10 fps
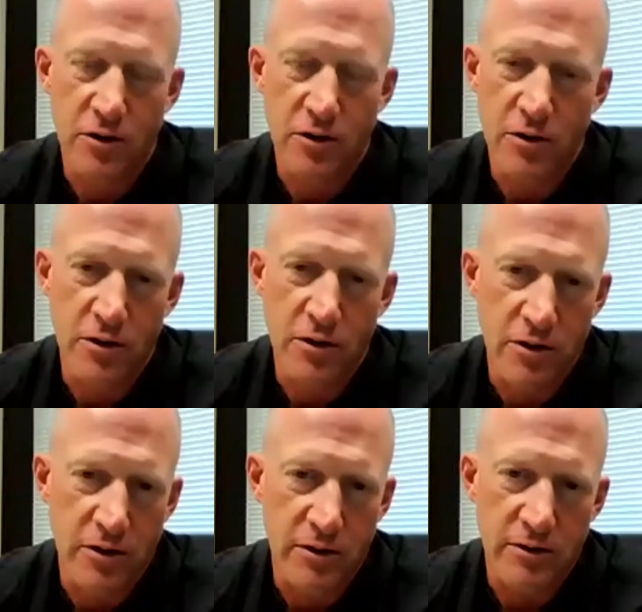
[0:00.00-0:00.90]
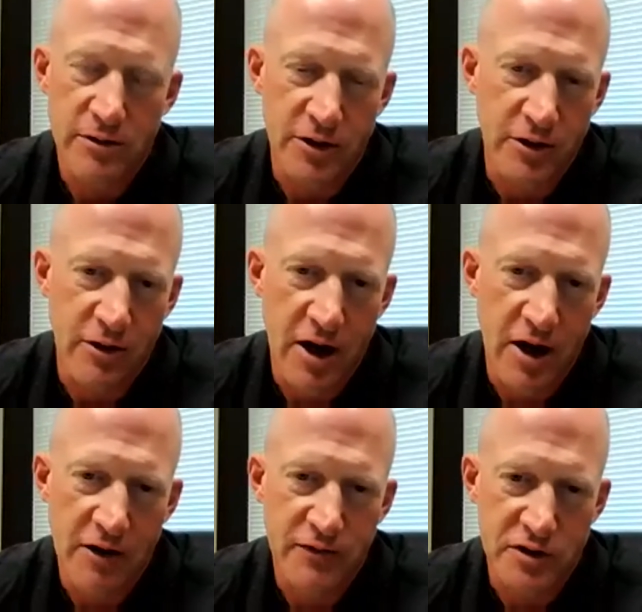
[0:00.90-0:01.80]
higher ranking
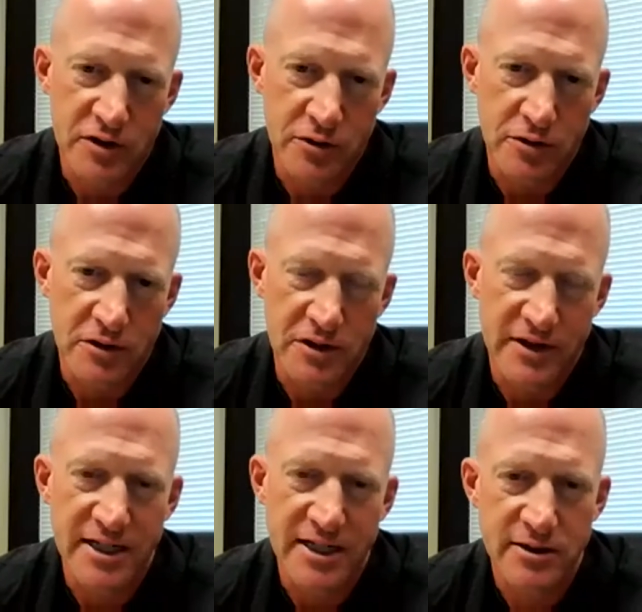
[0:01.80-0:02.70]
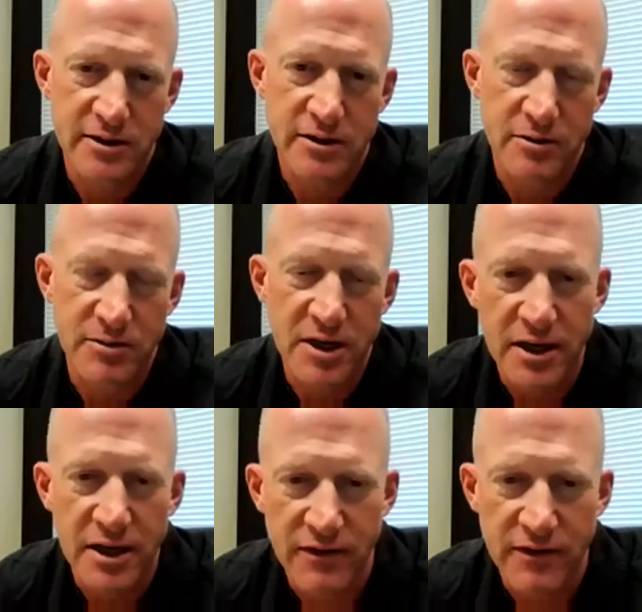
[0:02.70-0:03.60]
personnel or office holders. And
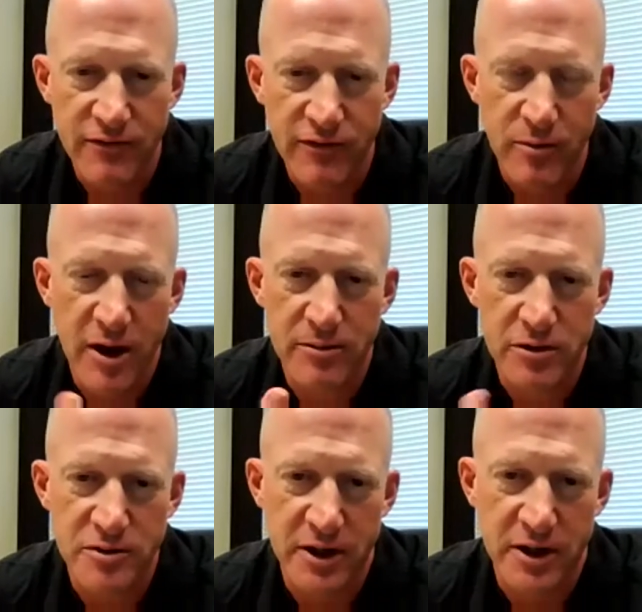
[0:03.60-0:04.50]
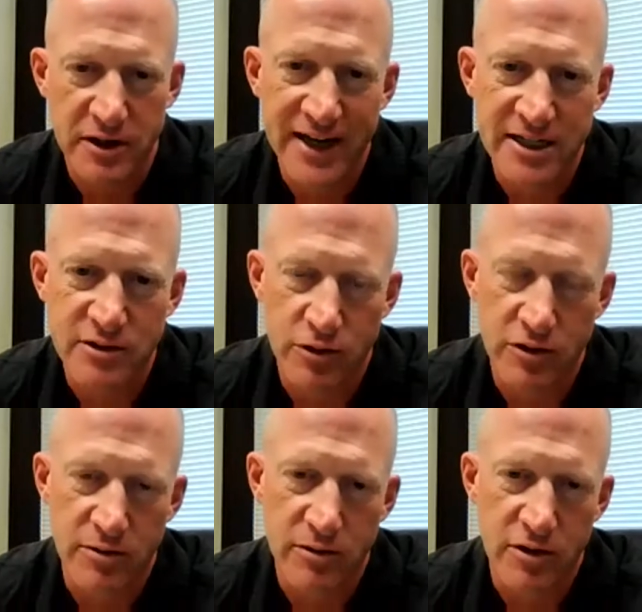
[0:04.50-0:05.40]
that's, to me, from my perspective,
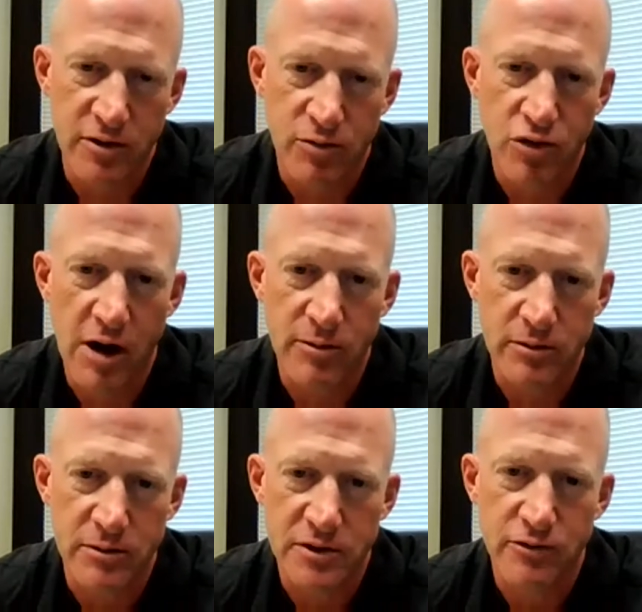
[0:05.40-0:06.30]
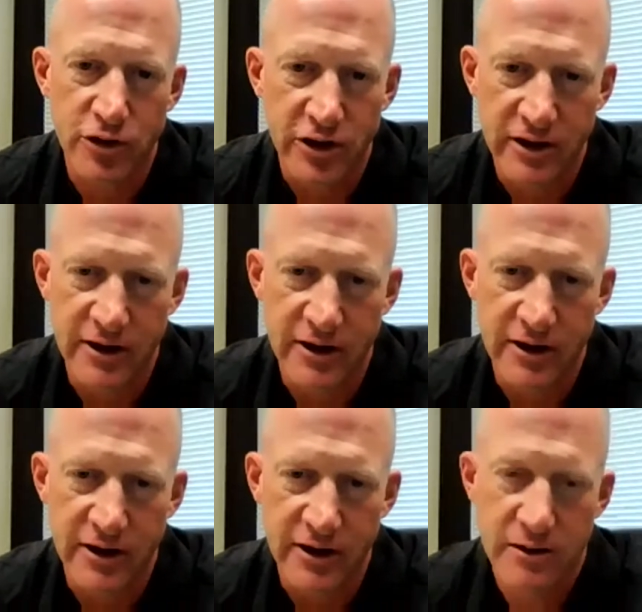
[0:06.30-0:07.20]
that's where the problems really lay.